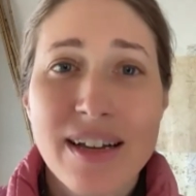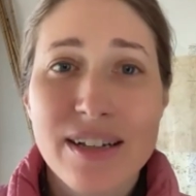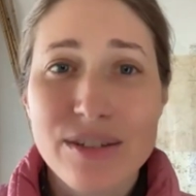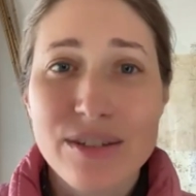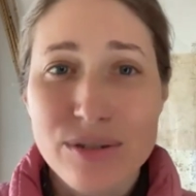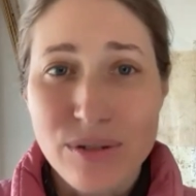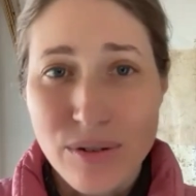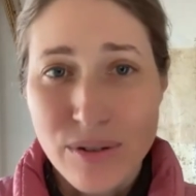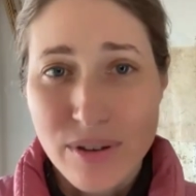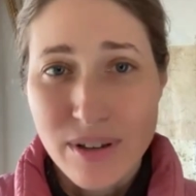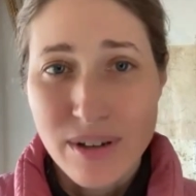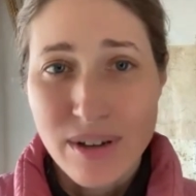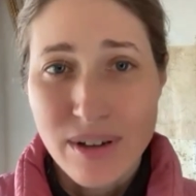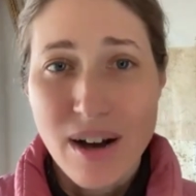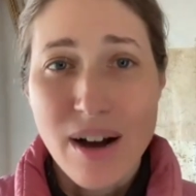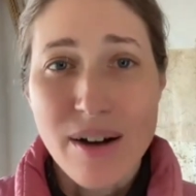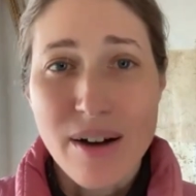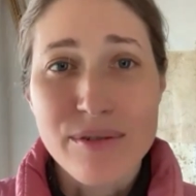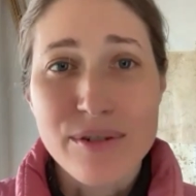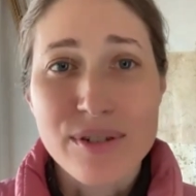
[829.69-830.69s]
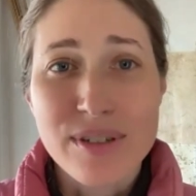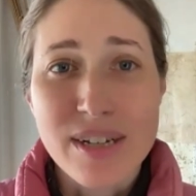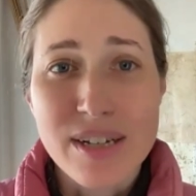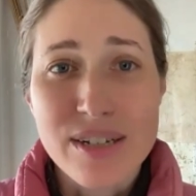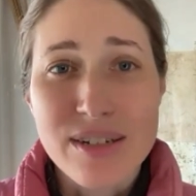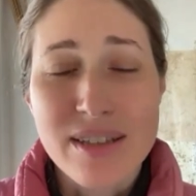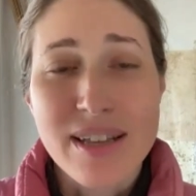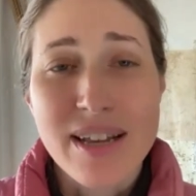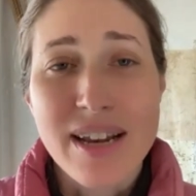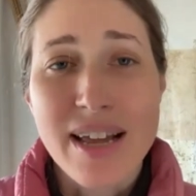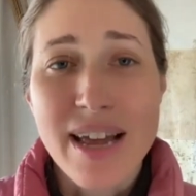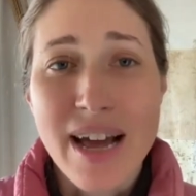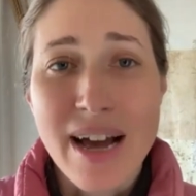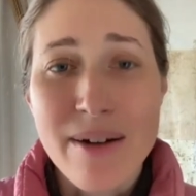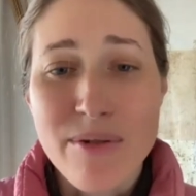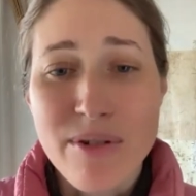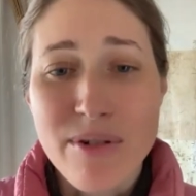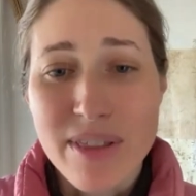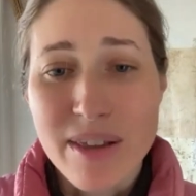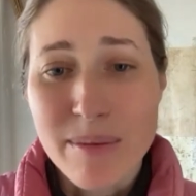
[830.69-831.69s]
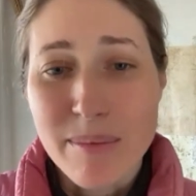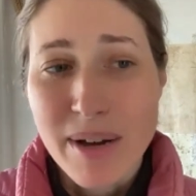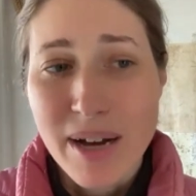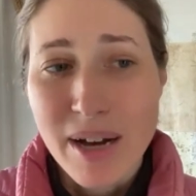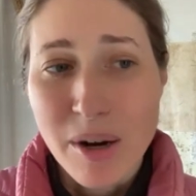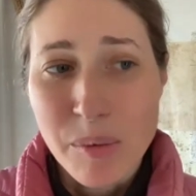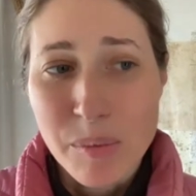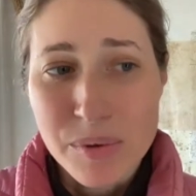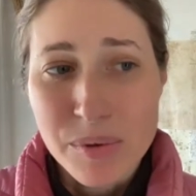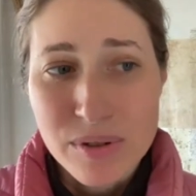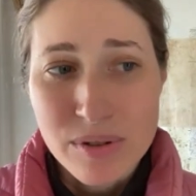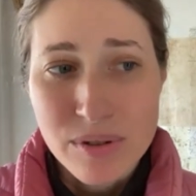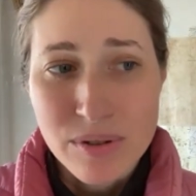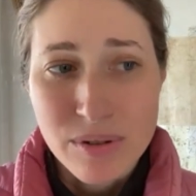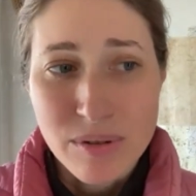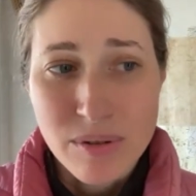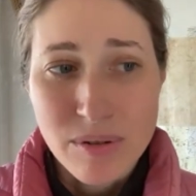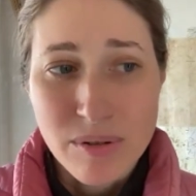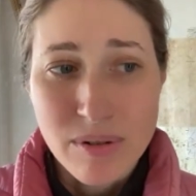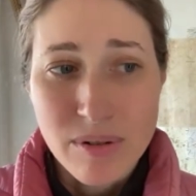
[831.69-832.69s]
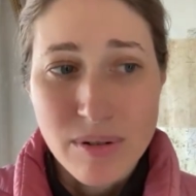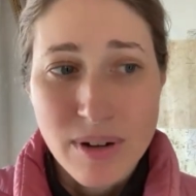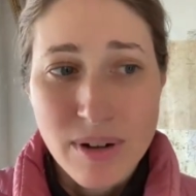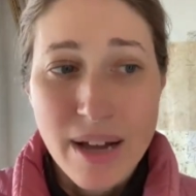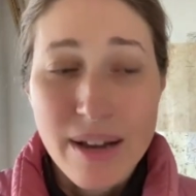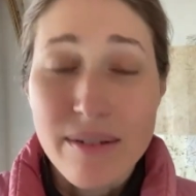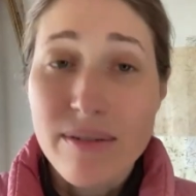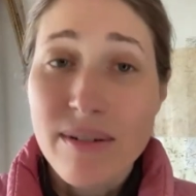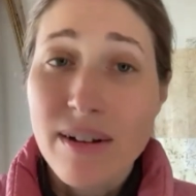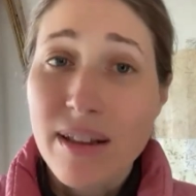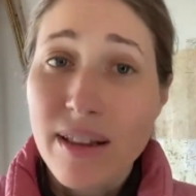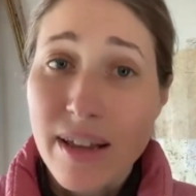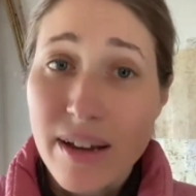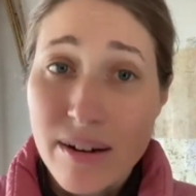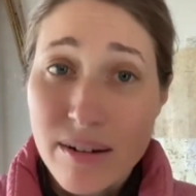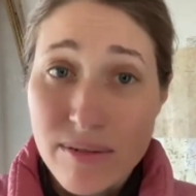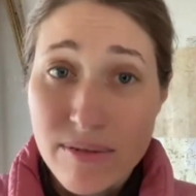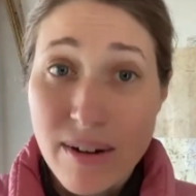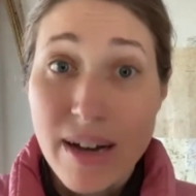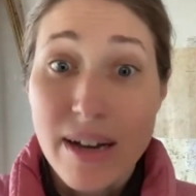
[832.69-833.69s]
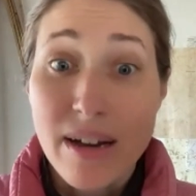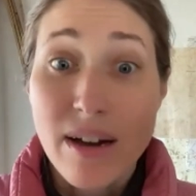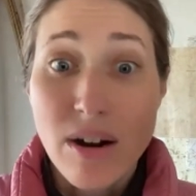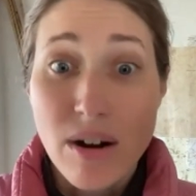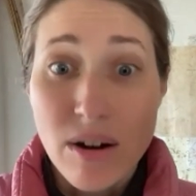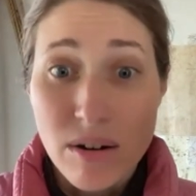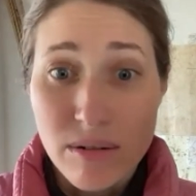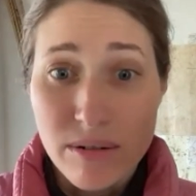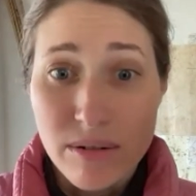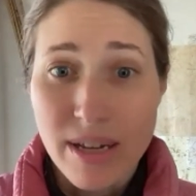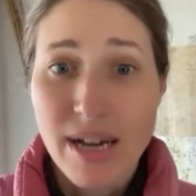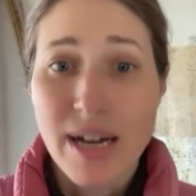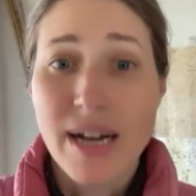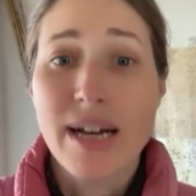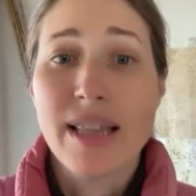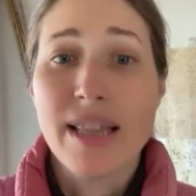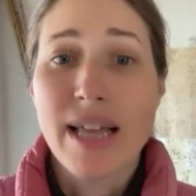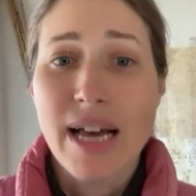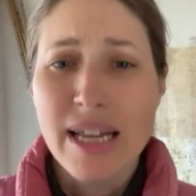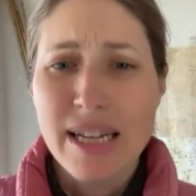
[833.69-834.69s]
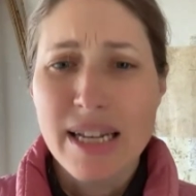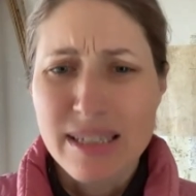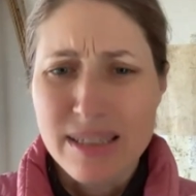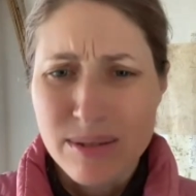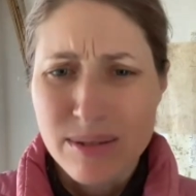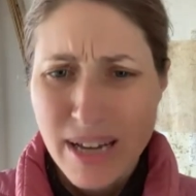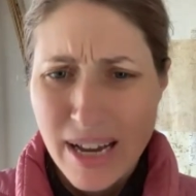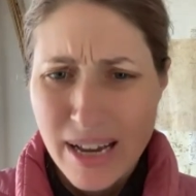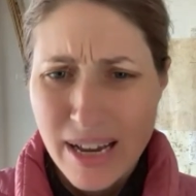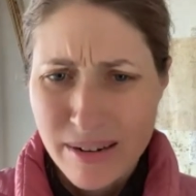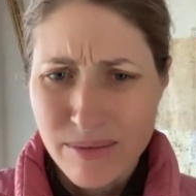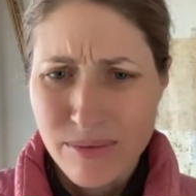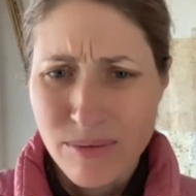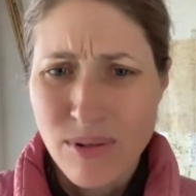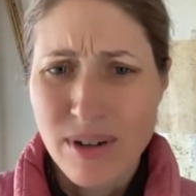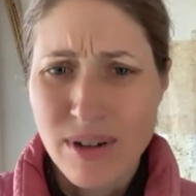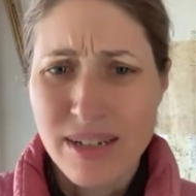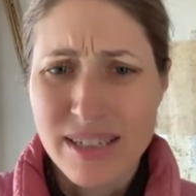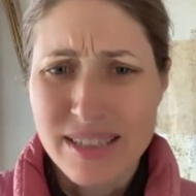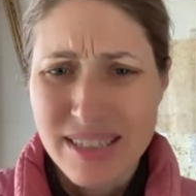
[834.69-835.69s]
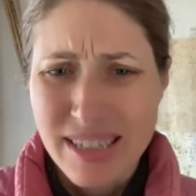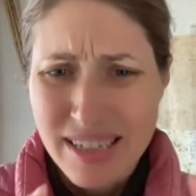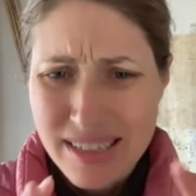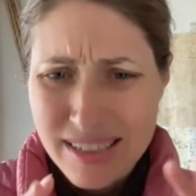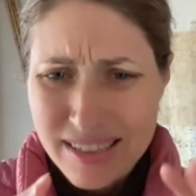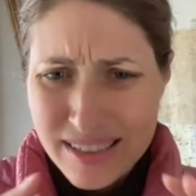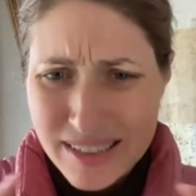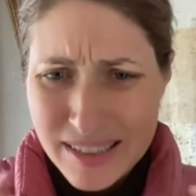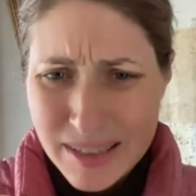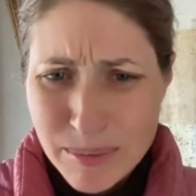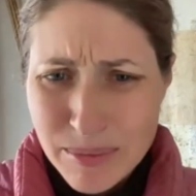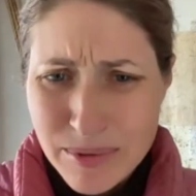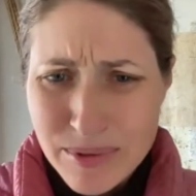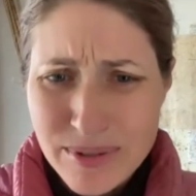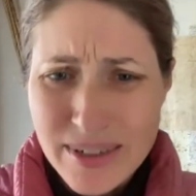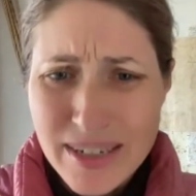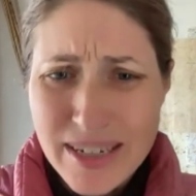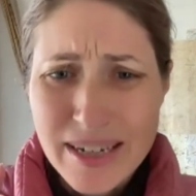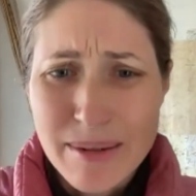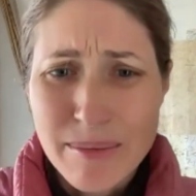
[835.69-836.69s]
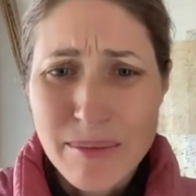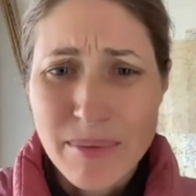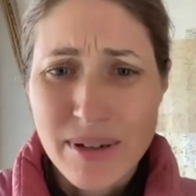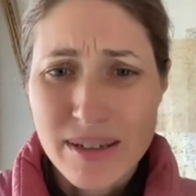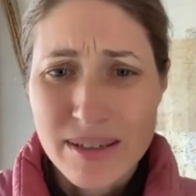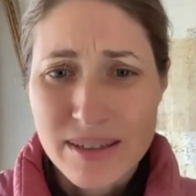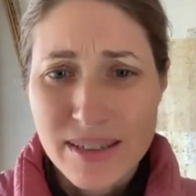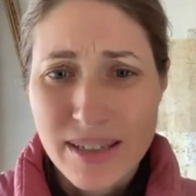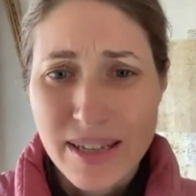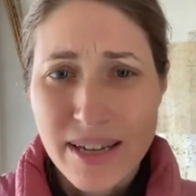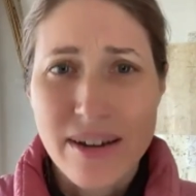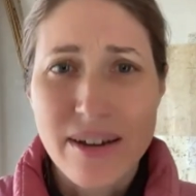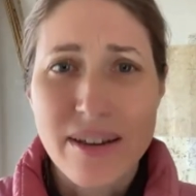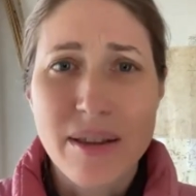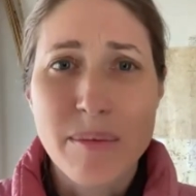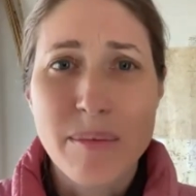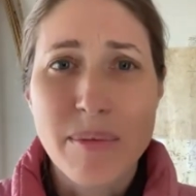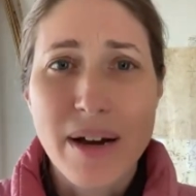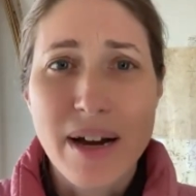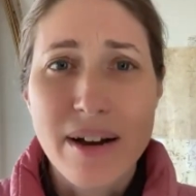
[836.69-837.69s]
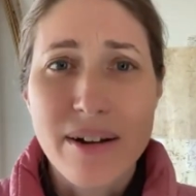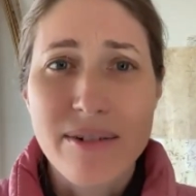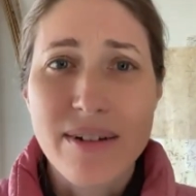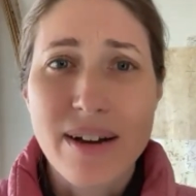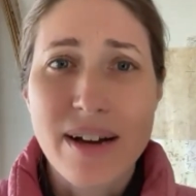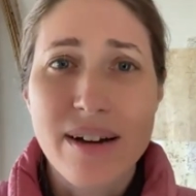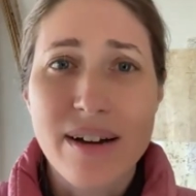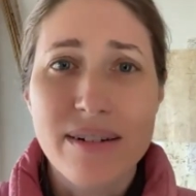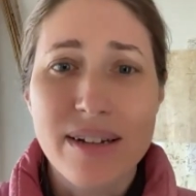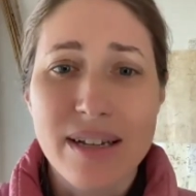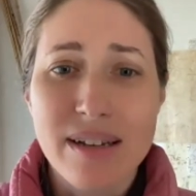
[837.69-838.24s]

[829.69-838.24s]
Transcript: And so the conversation that I have with them helps to kind of clarify, oh yeah, that is kind of what it's like, simmering, but it's there in the background.